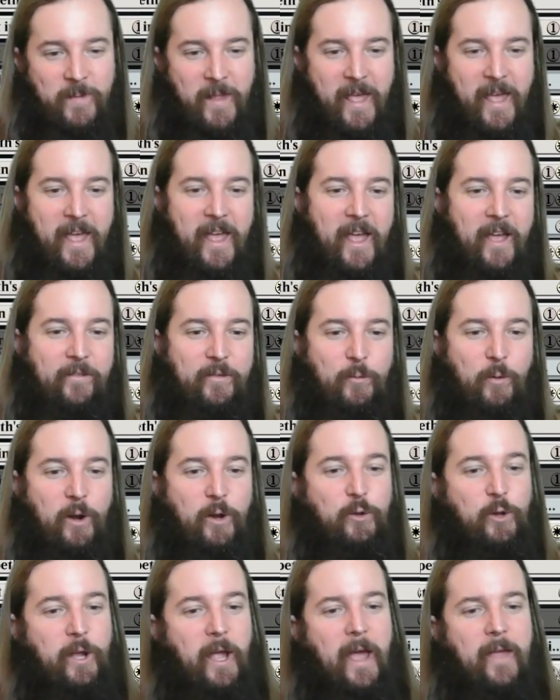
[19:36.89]
If you want
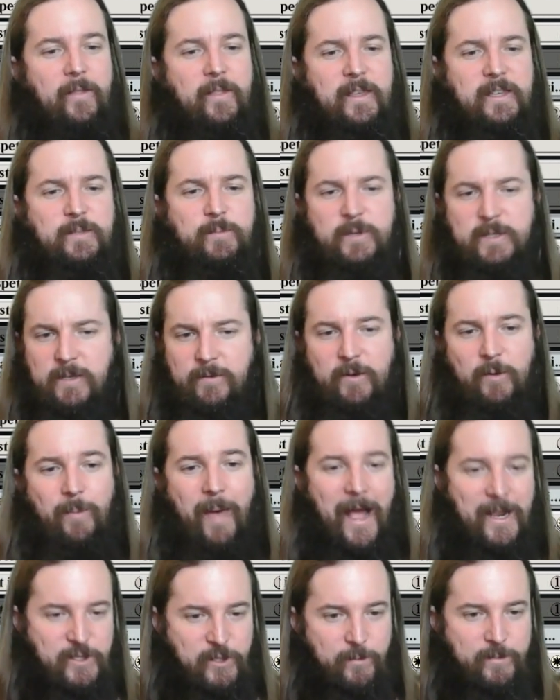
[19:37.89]
to look at the specific
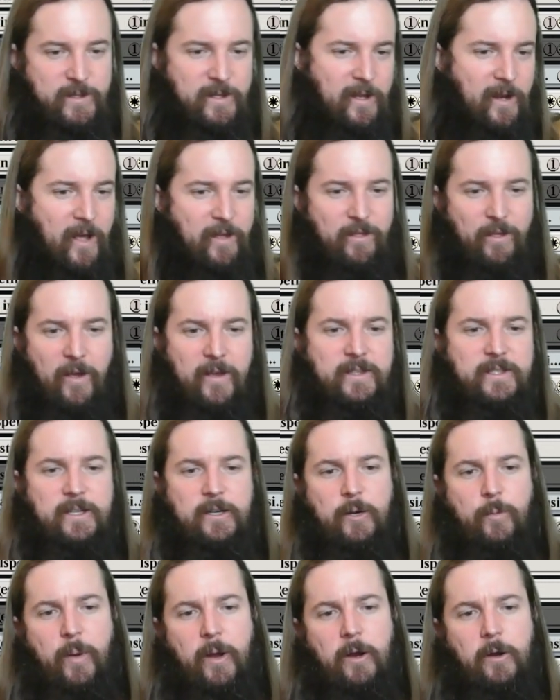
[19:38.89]
matchups that I thought
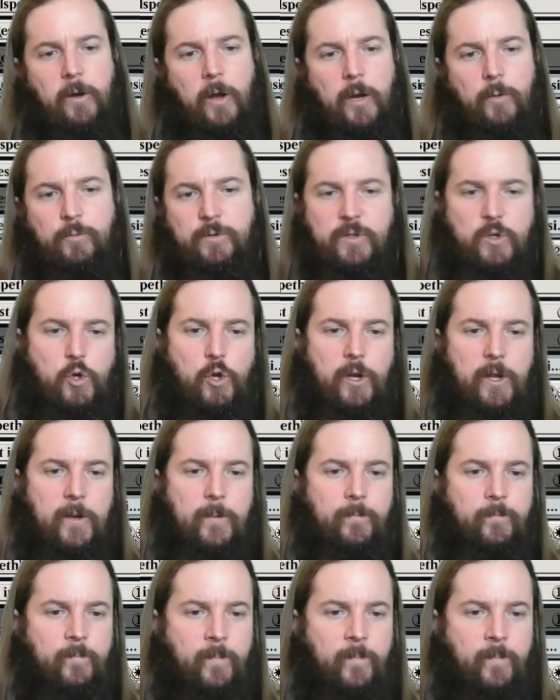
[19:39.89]
Sarah Paragon was good in.